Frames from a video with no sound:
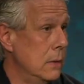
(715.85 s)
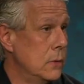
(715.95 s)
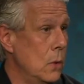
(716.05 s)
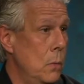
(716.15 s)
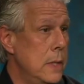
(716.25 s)

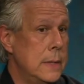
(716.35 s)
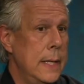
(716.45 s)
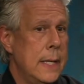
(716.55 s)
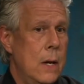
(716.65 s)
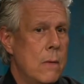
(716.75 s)
So we
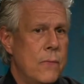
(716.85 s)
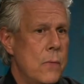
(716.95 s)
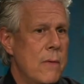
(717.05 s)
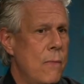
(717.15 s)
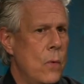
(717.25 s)
take care of
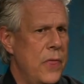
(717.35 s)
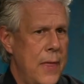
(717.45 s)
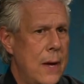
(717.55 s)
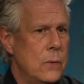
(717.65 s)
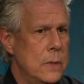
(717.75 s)
3,000 or
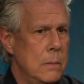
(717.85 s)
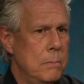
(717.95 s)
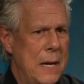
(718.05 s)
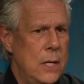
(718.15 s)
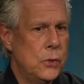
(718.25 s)

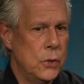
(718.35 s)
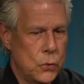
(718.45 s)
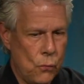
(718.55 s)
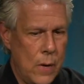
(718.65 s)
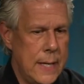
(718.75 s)
4,000
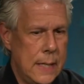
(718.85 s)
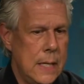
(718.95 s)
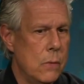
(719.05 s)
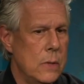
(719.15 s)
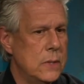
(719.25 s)
patients right here in